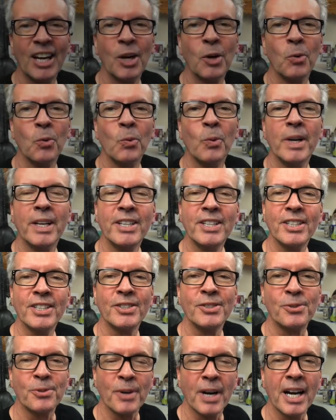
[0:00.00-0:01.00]
when you
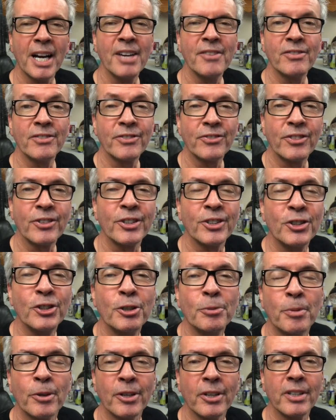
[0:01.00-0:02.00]
drive for
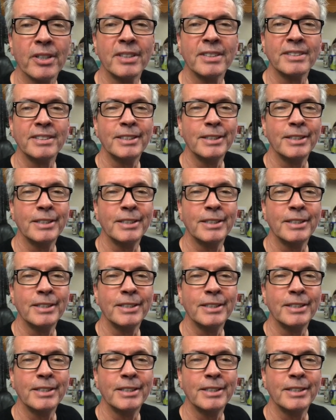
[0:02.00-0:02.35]
Uber,